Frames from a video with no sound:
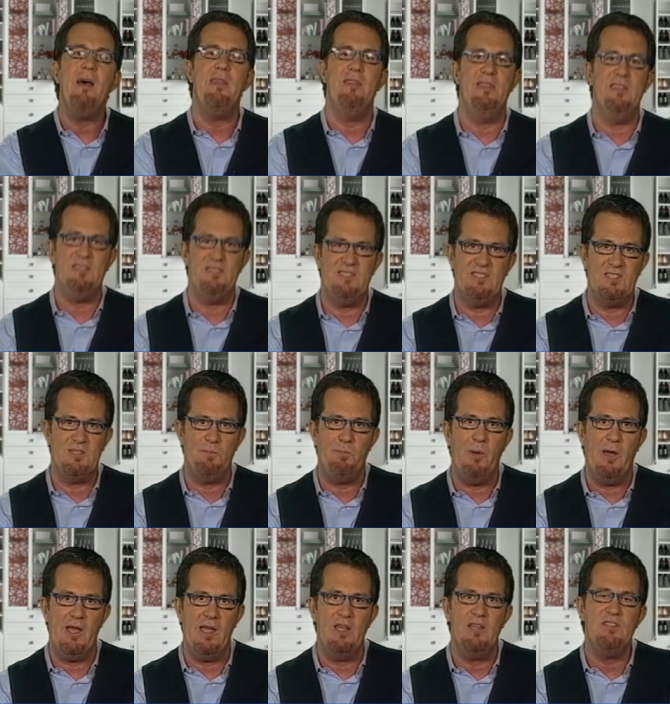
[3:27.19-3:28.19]
this
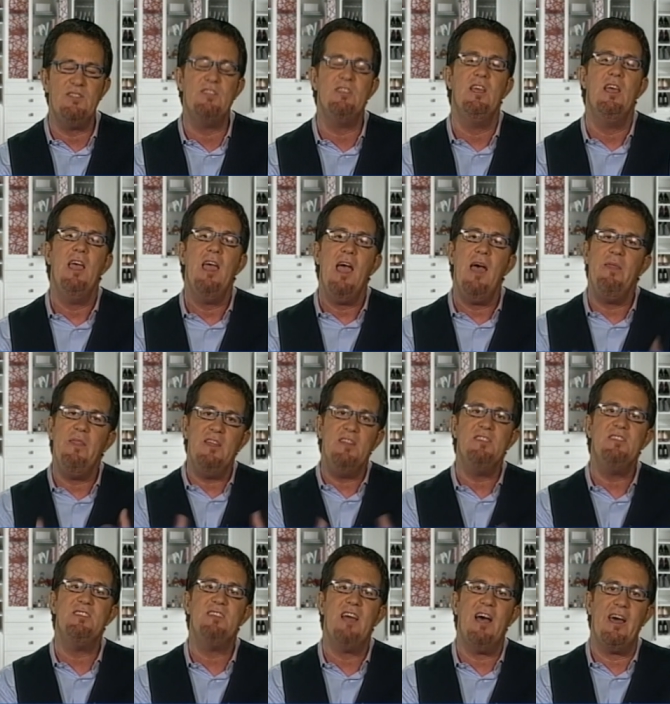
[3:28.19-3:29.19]
space? And then
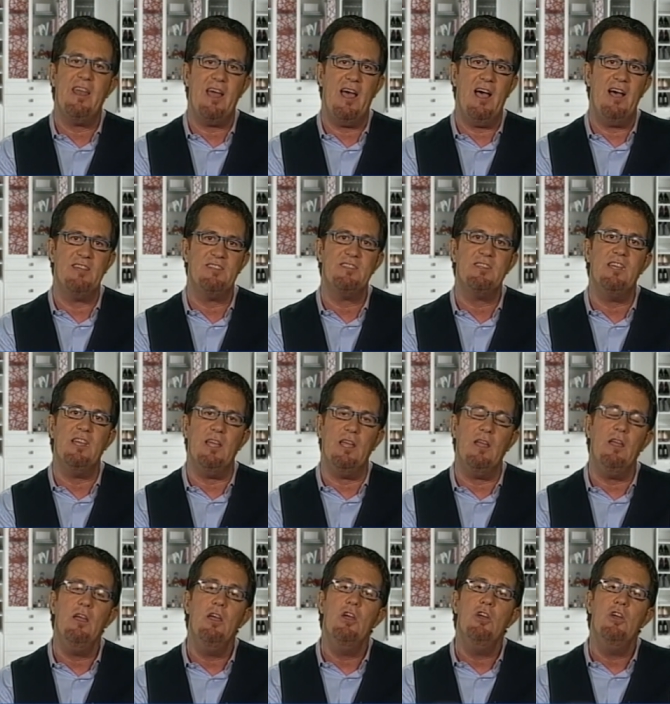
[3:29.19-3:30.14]
start asking,